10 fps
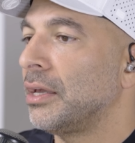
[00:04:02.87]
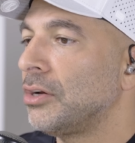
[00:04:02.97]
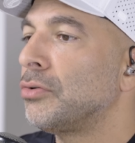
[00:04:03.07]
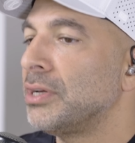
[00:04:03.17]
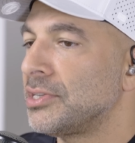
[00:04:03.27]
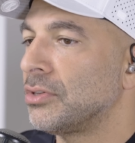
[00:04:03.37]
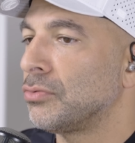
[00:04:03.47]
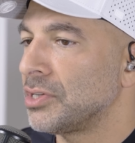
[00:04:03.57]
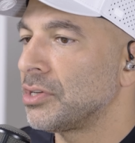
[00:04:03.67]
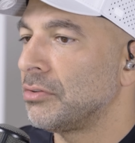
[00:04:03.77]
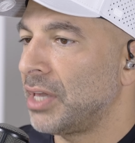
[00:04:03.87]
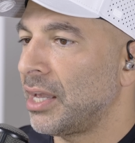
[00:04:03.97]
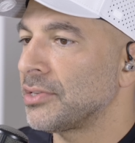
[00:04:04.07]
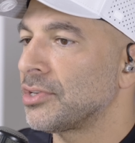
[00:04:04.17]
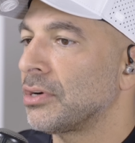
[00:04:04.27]
increase in the risk of
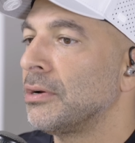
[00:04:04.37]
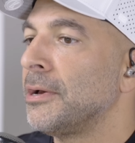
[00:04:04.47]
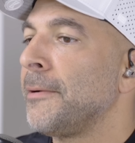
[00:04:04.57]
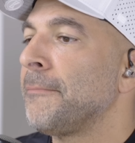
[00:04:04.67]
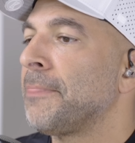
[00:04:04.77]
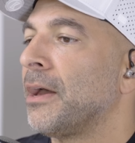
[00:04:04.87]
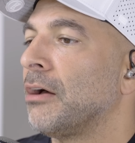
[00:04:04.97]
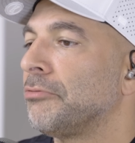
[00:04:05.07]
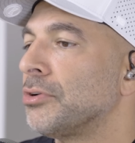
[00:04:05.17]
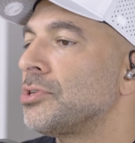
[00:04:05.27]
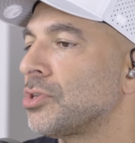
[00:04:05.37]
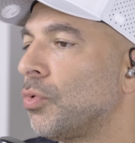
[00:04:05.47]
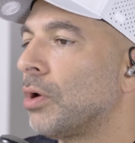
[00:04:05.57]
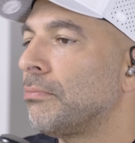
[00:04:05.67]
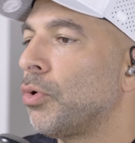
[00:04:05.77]
cancer uh, versus a
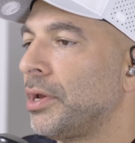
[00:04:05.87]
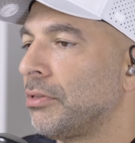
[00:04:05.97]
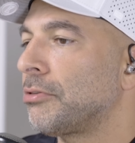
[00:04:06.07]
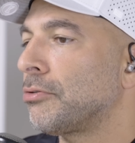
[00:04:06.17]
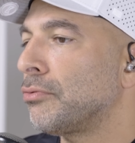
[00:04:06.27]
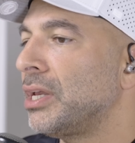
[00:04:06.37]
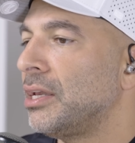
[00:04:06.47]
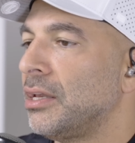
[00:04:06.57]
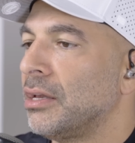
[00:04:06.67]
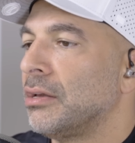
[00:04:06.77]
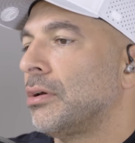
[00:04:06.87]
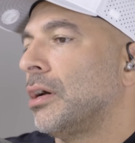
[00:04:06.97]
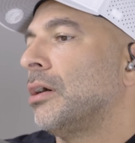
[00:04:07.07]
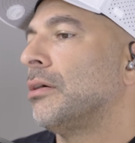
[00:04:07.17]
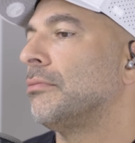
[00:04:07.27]
1.3
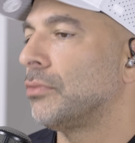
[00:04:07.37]
uh,